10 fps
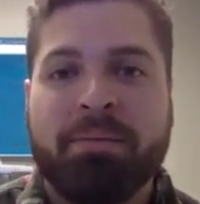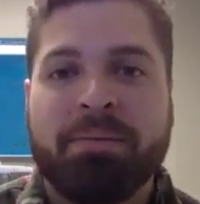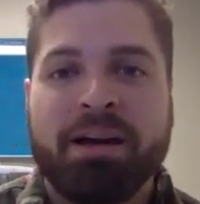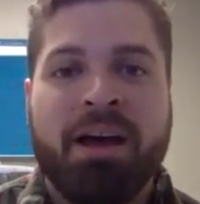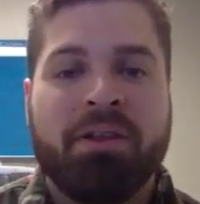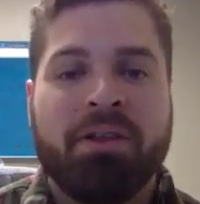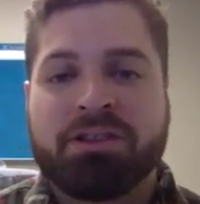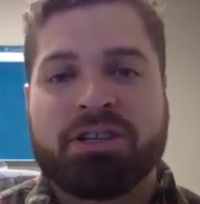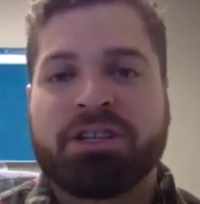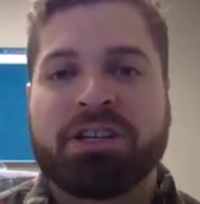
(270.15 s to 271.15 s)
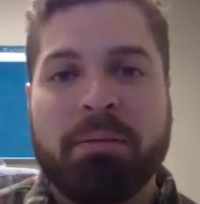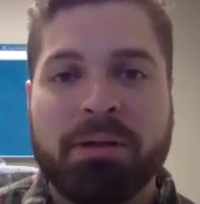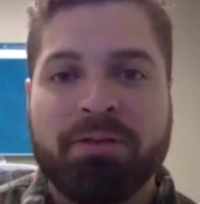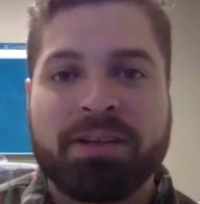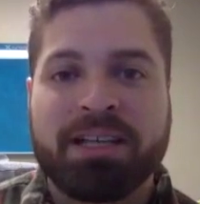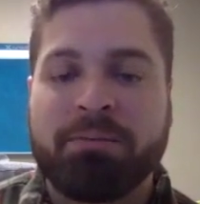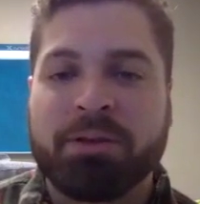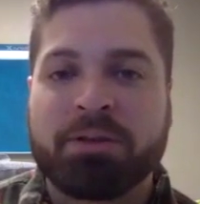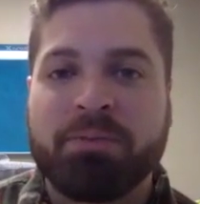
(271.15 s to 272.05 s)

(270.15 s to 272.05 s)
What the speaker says: But those are just a couple of examples.